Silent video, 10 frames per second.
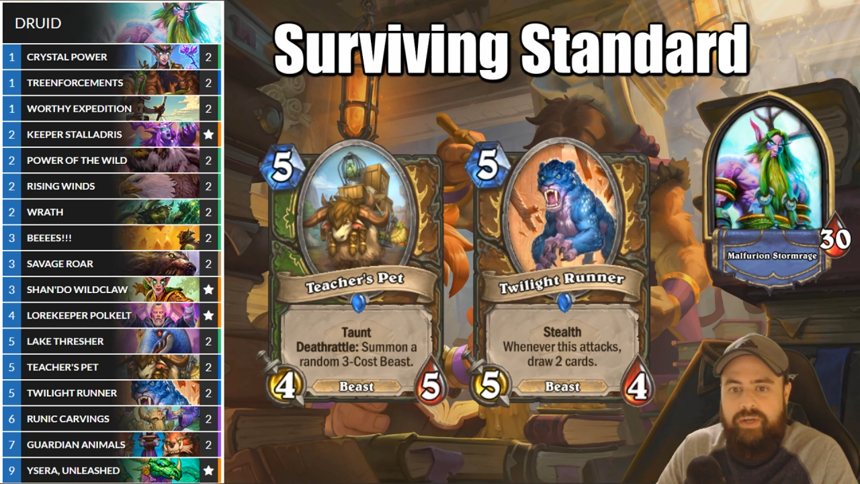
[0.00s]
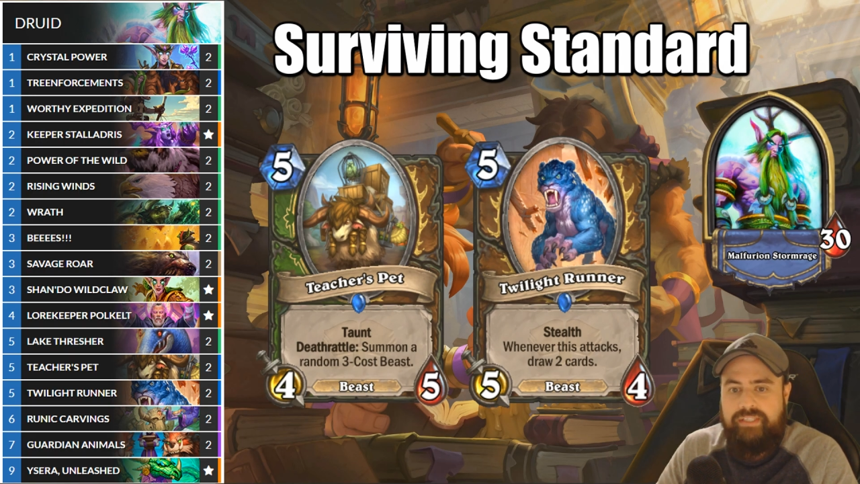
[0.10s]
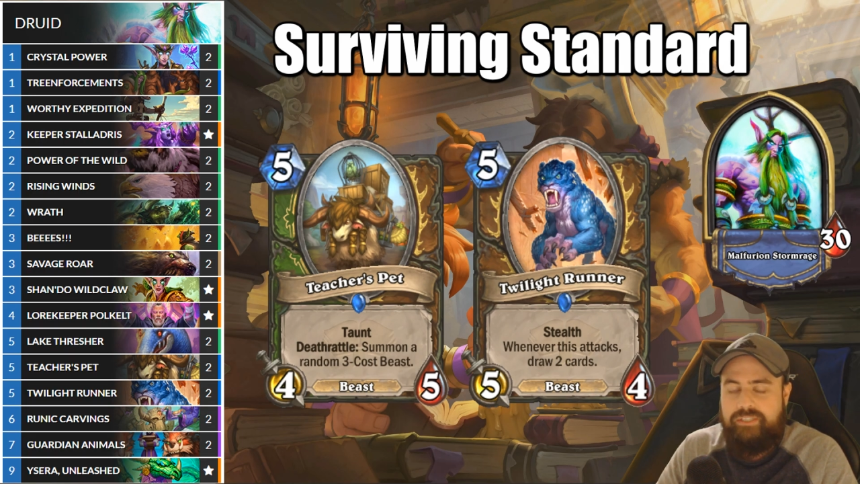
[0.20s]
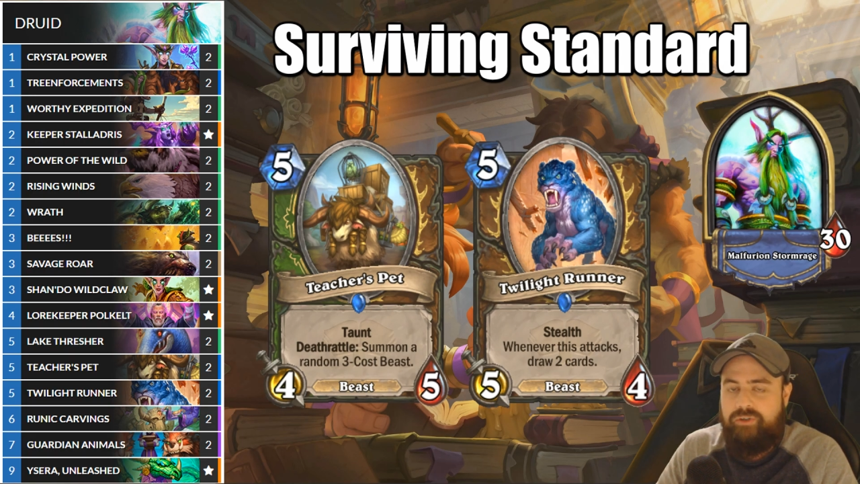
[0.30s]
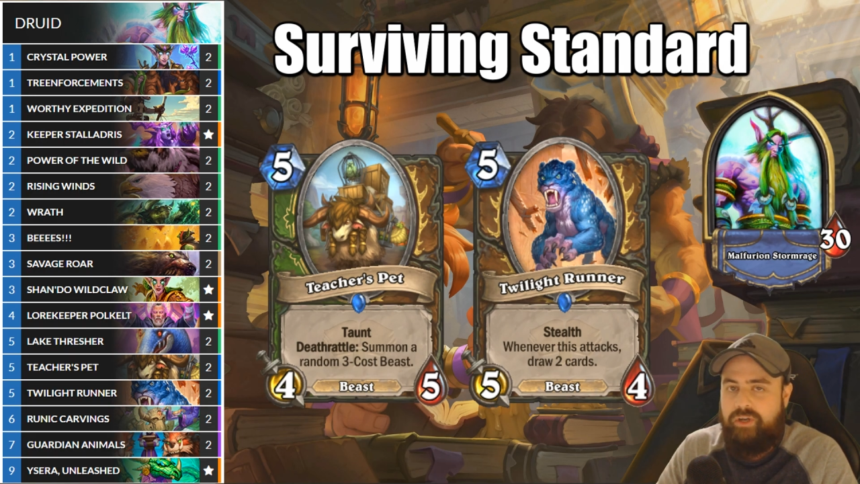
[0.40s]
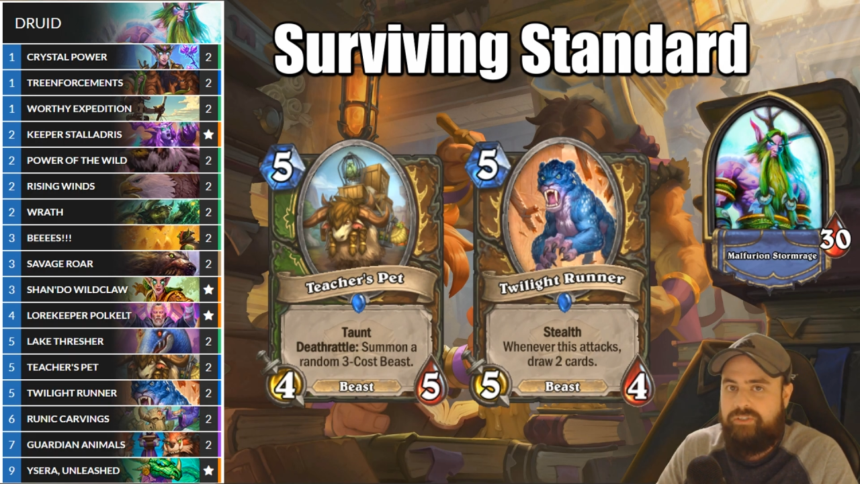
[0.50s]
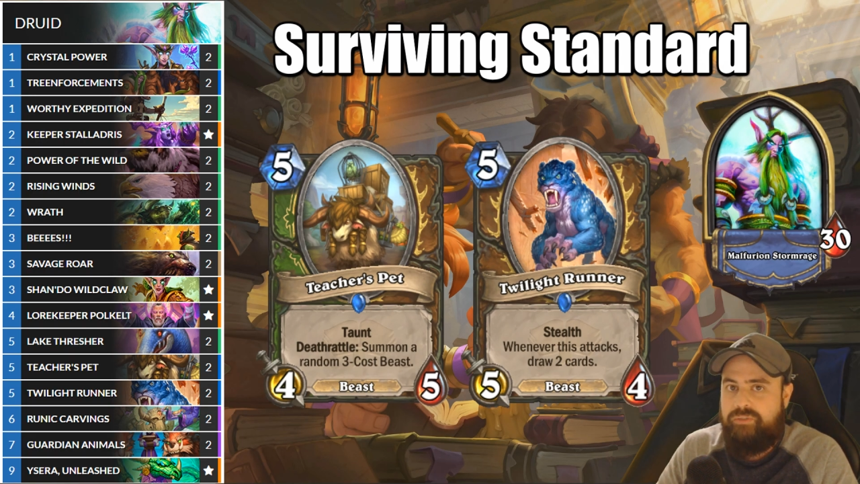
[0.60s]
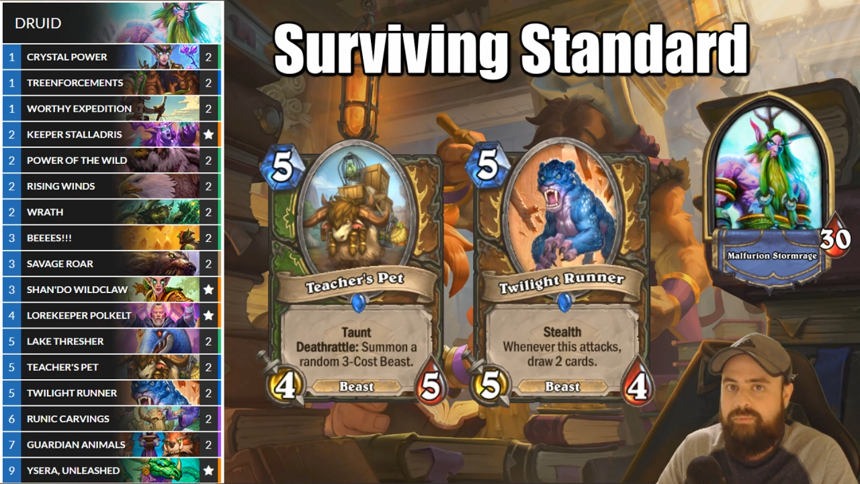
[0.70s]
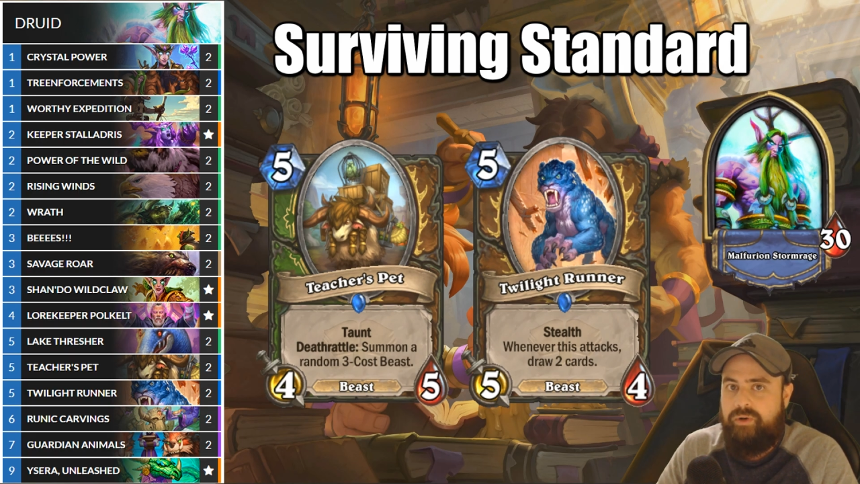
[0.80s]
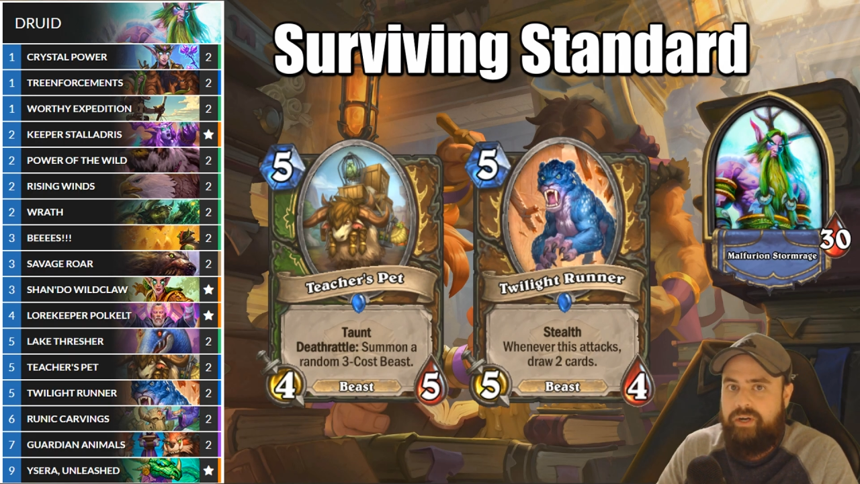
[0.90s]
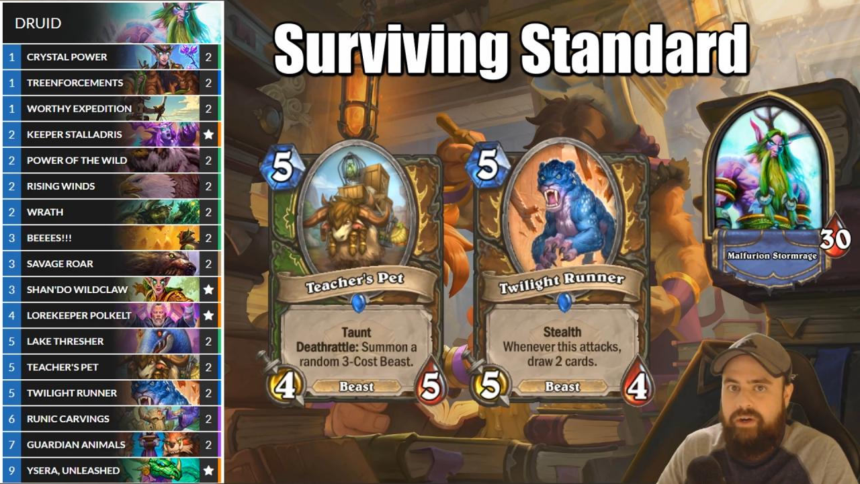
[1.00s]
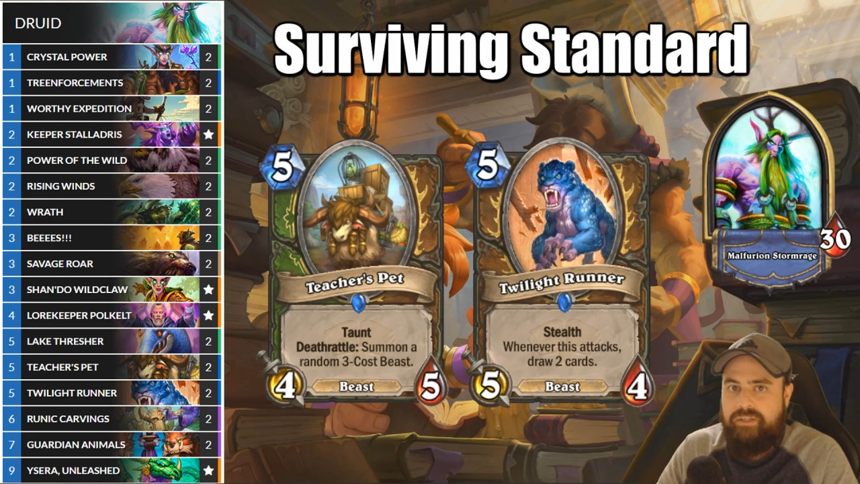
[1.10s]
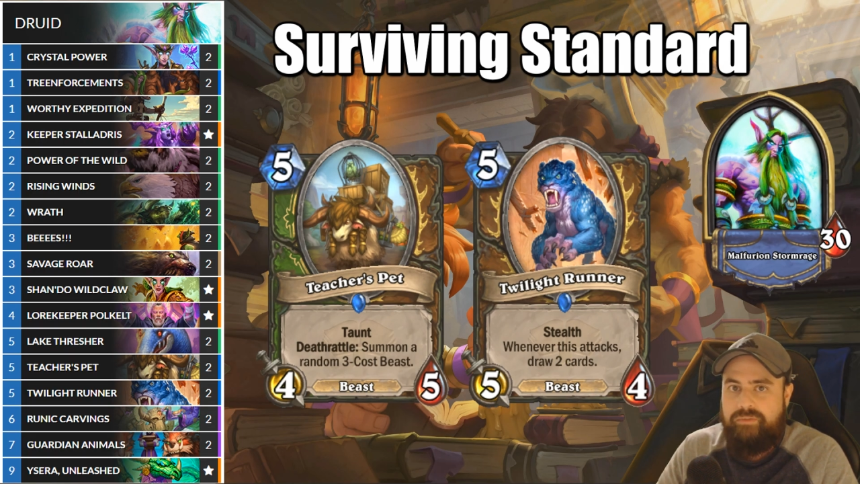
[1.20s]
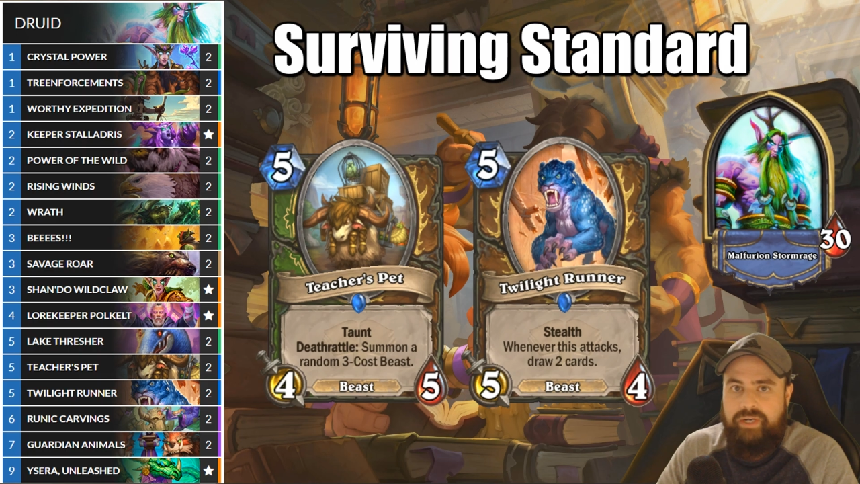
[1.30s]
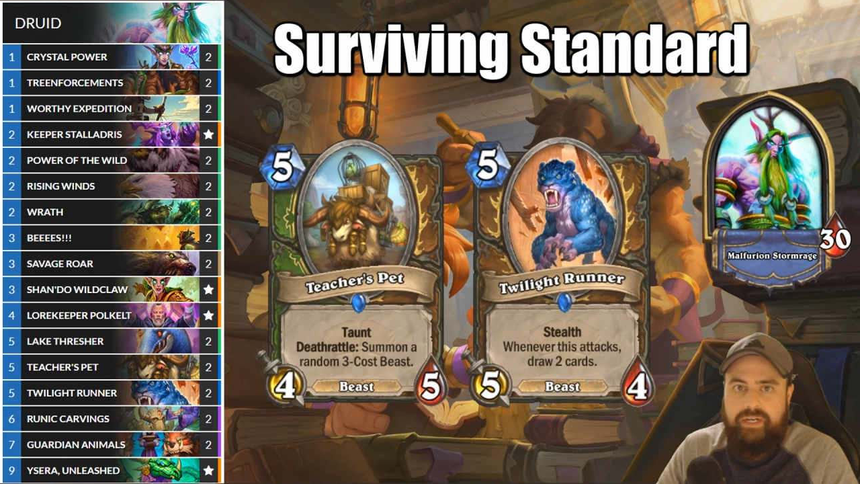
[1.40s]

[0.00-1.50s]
as it draws 2 more cards when it